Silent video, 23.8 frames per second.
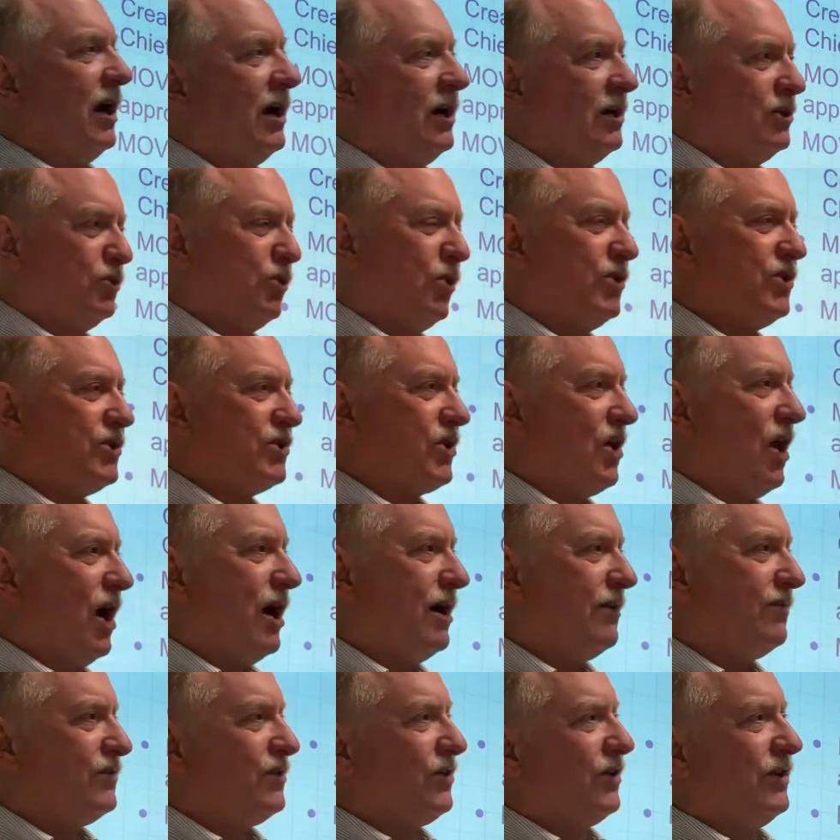
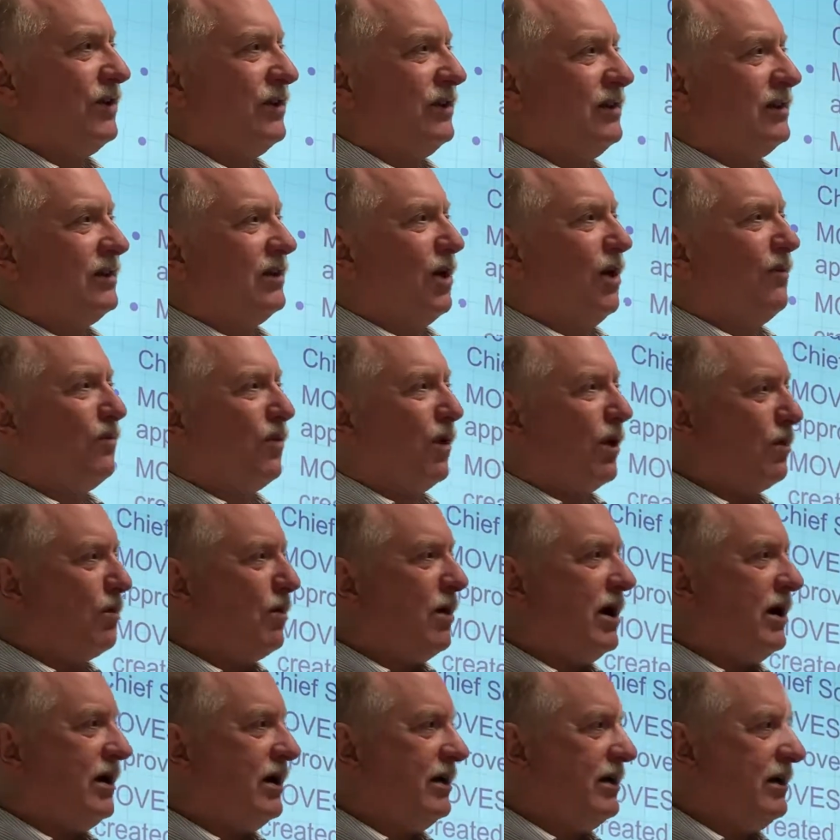Schwarzkopf during Gulf War
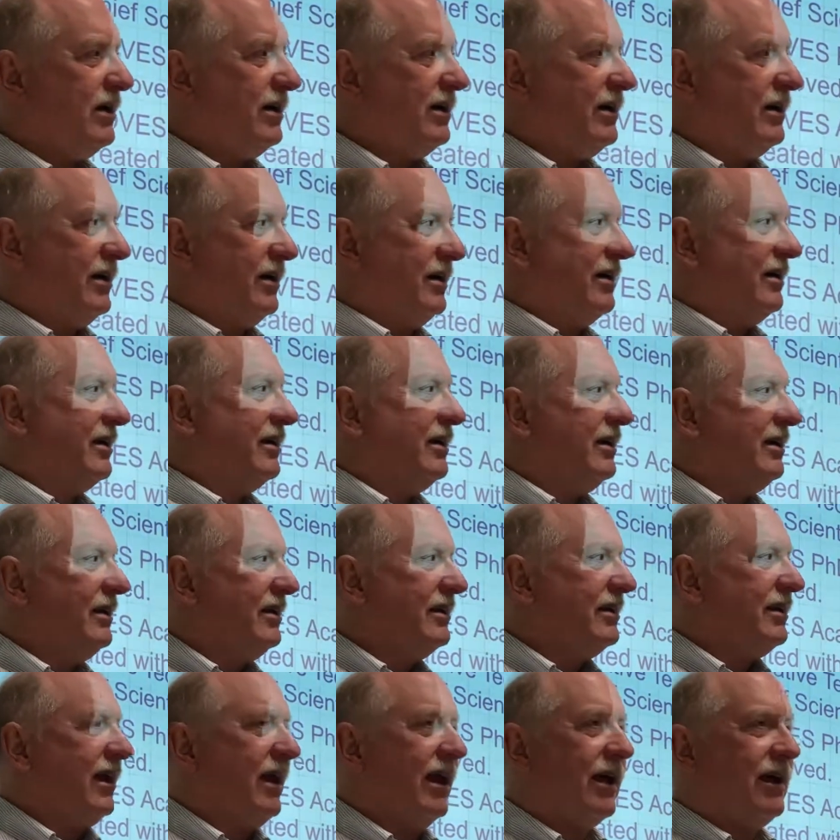I, and
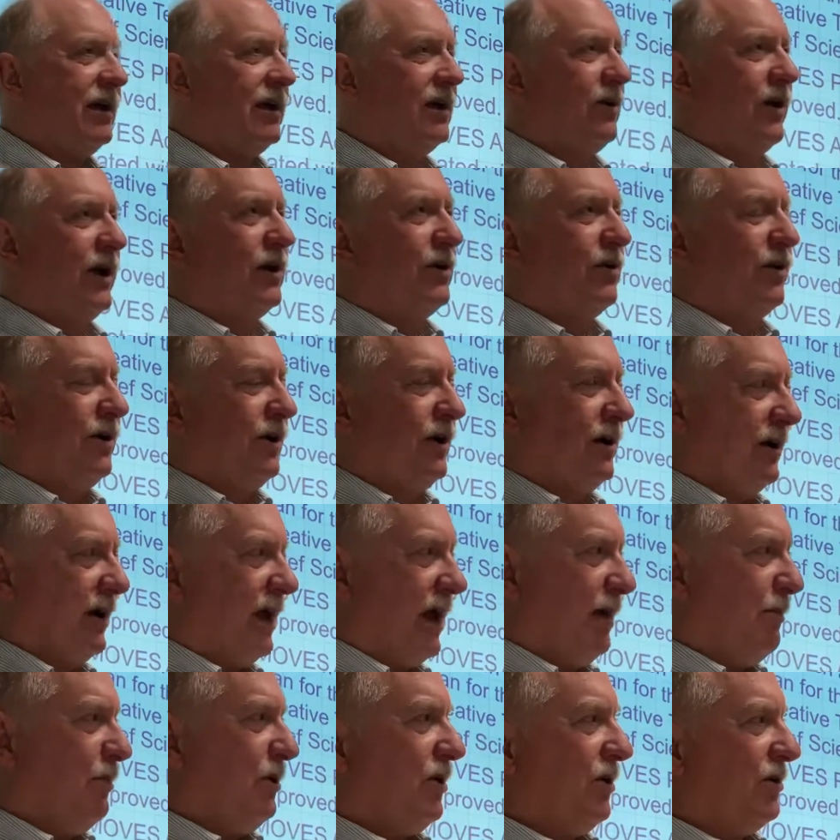he had a great career and
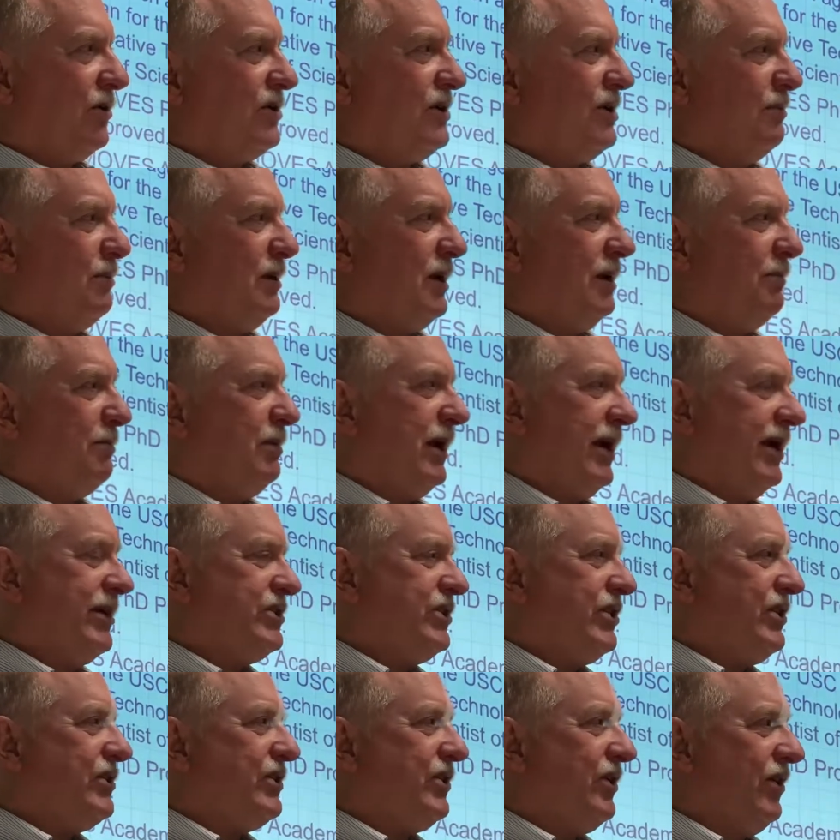came here to be a
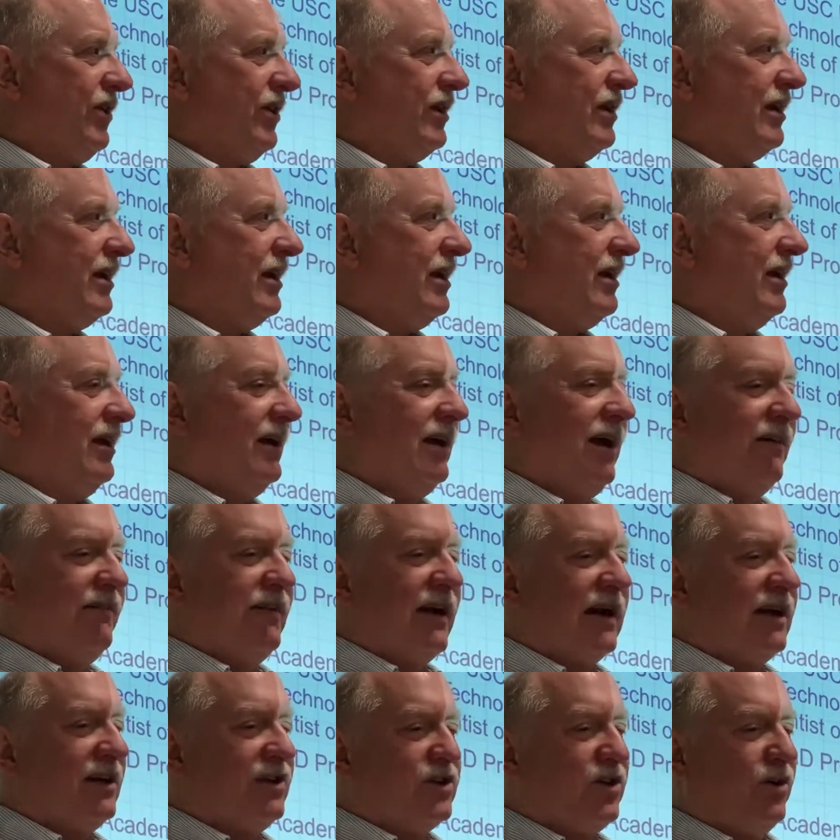PhD student. In
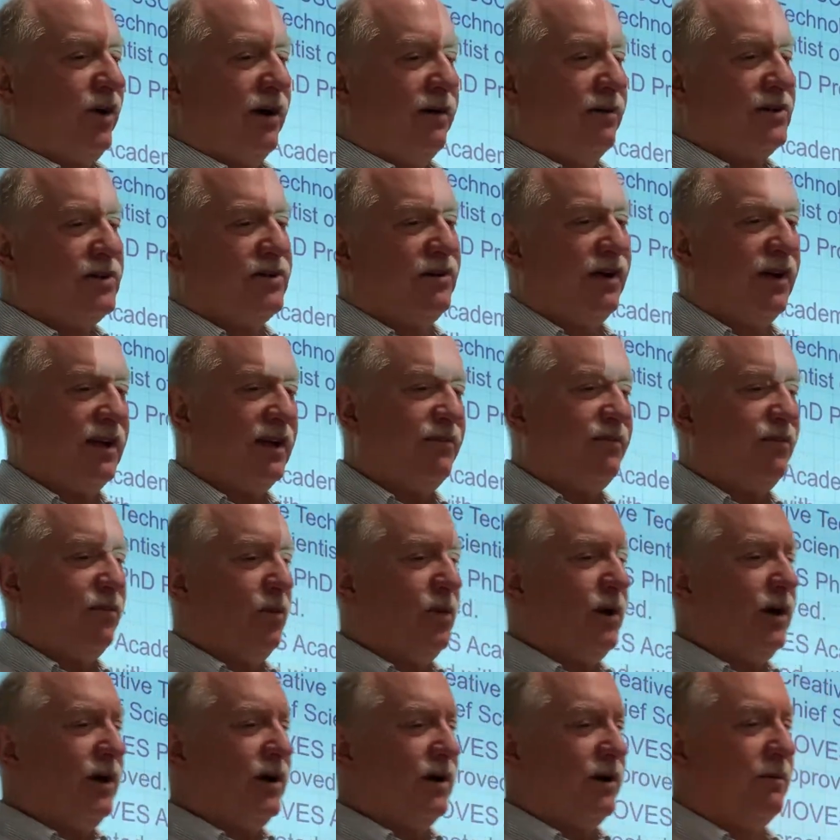fact, his career was really
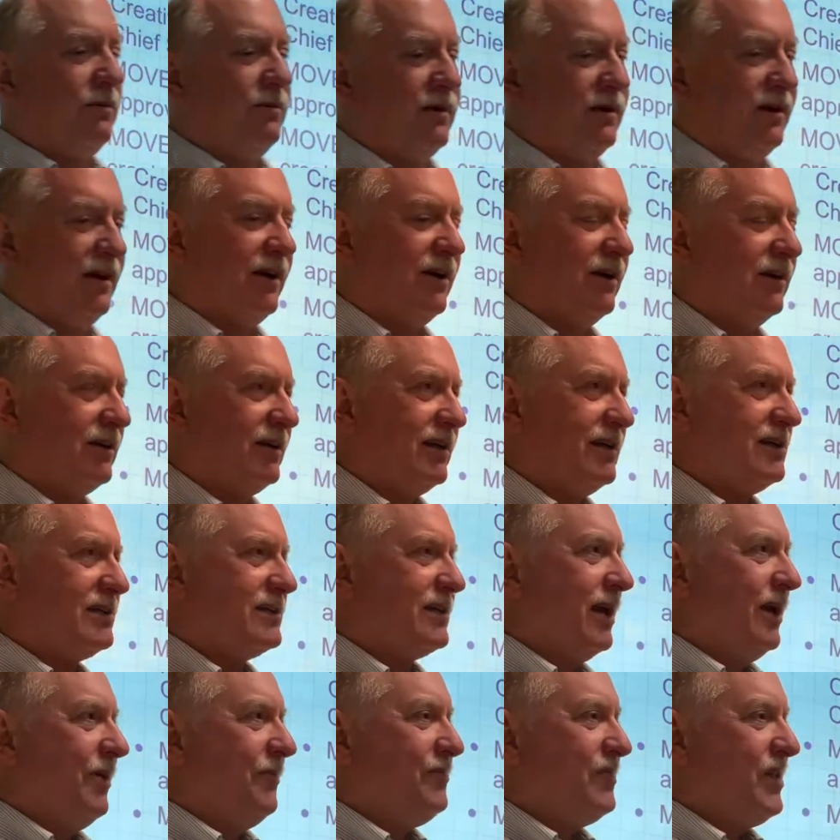weird,
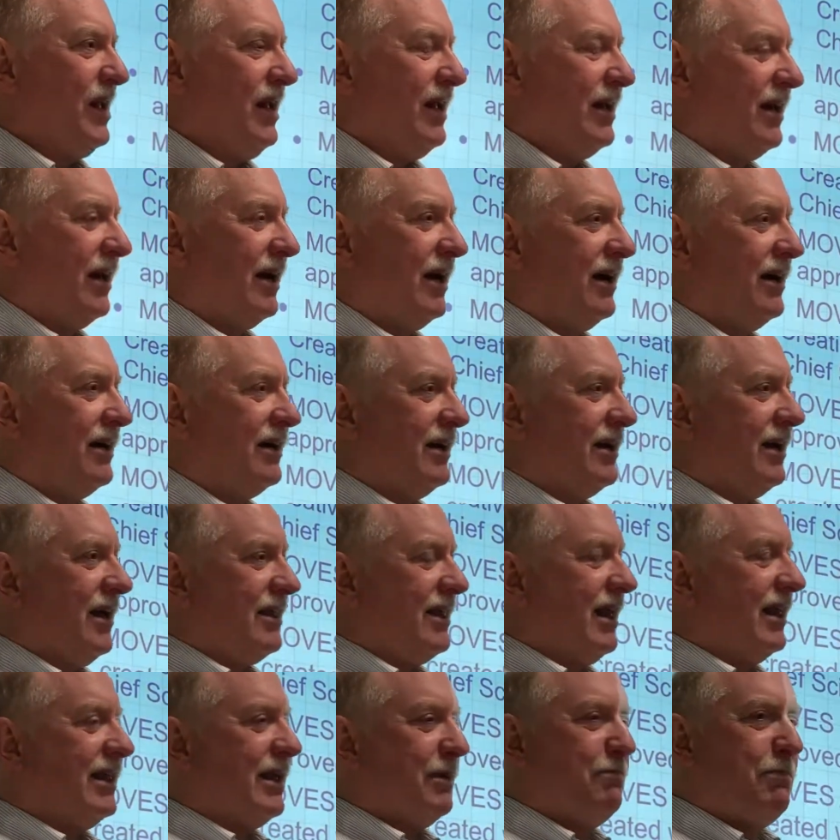because I
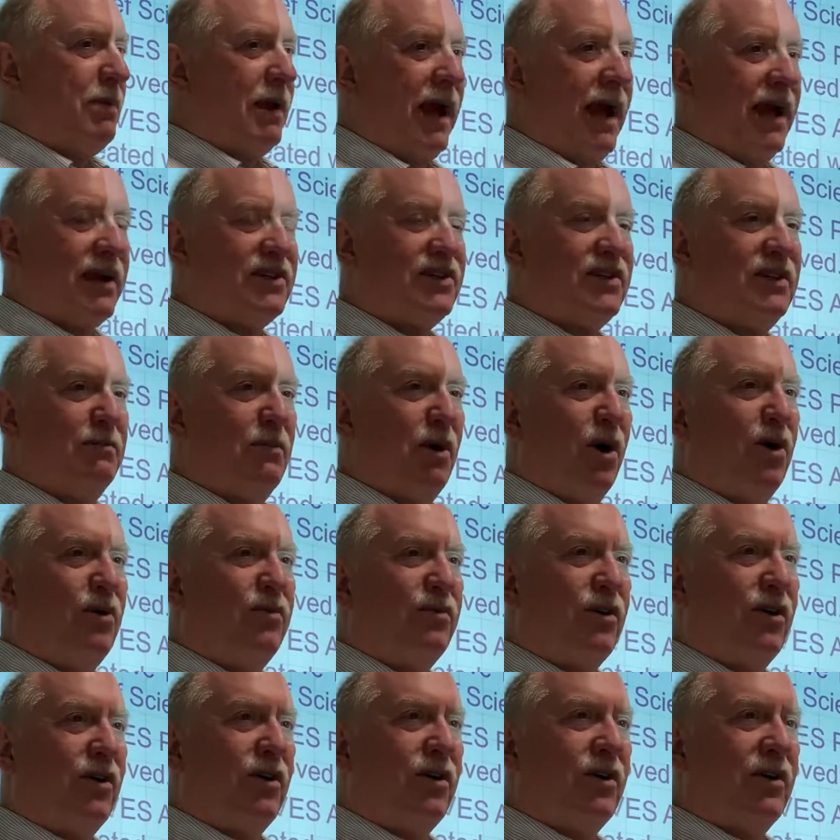think they passed him
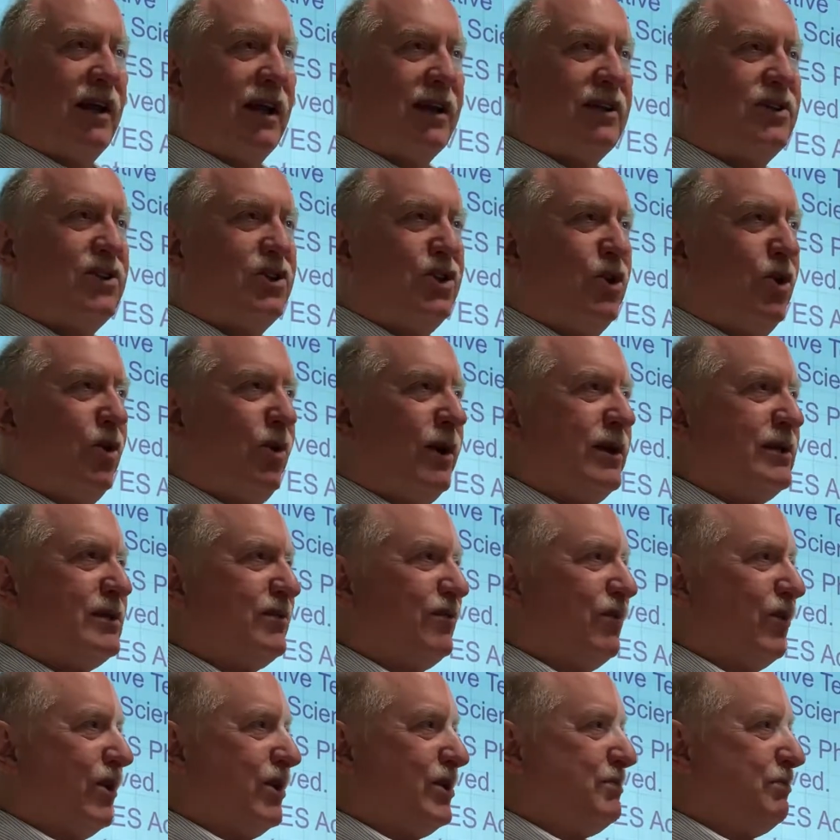over like 2 weeks
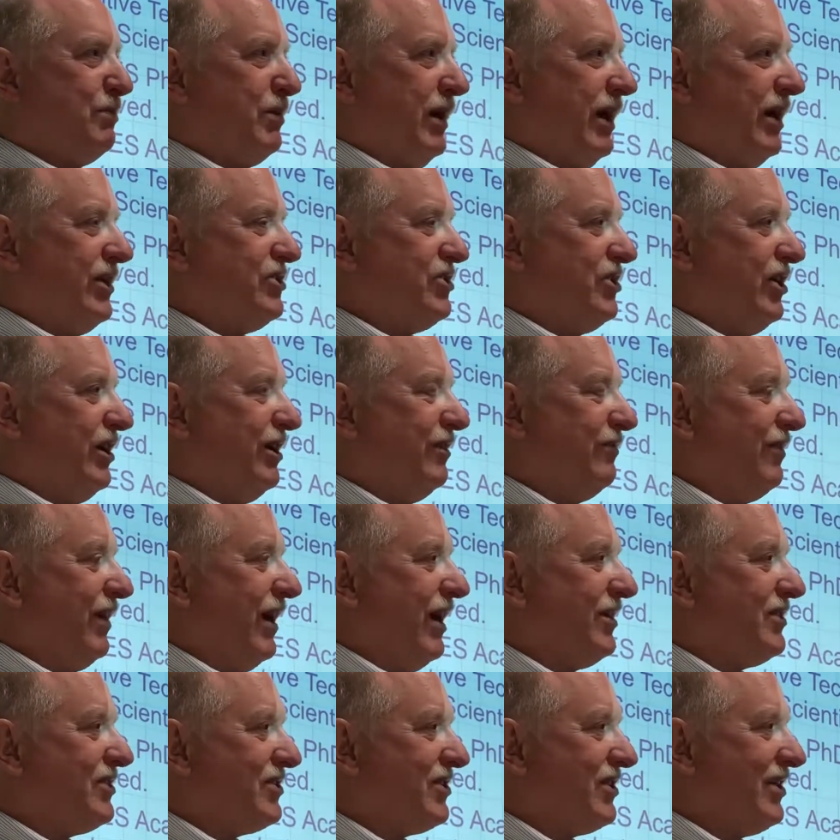before his PhD
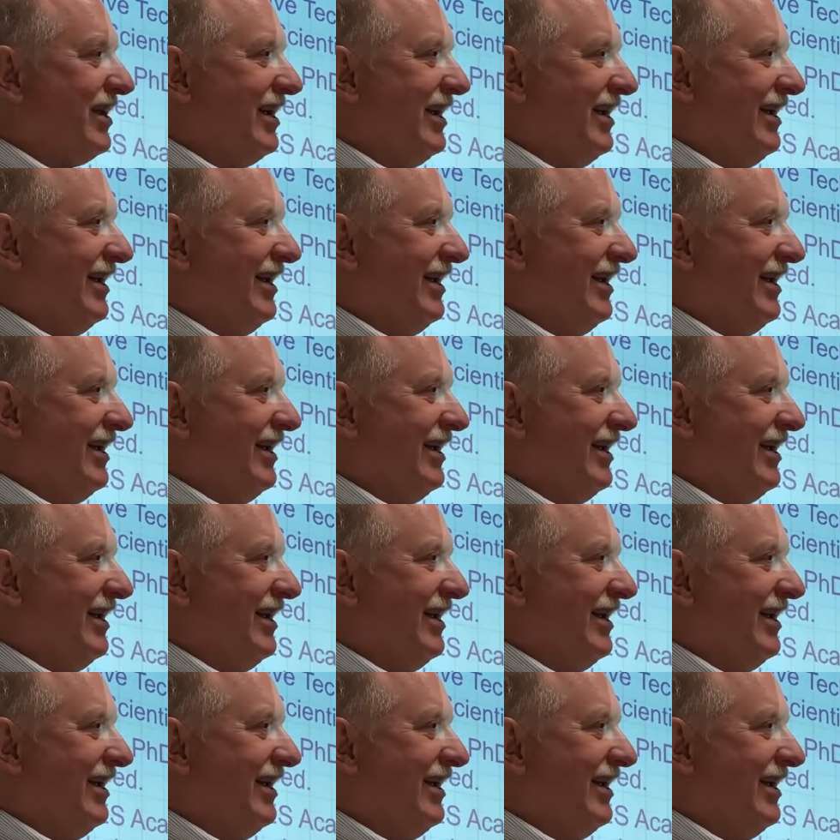defense,